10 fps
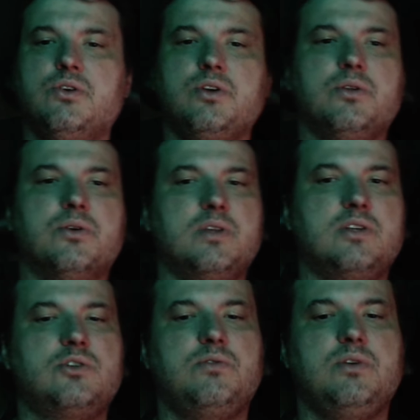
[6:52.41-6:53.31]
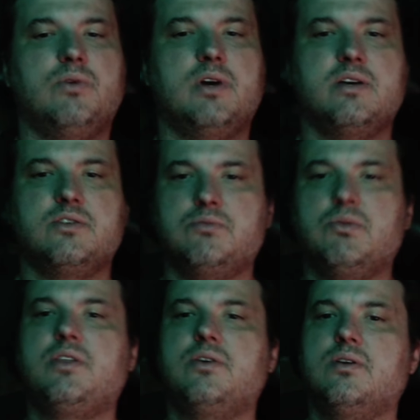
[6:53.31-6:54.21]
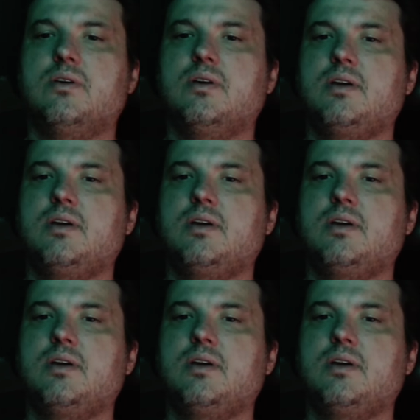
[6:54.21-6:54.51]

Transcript: you learn that Sophie Wilde's mother,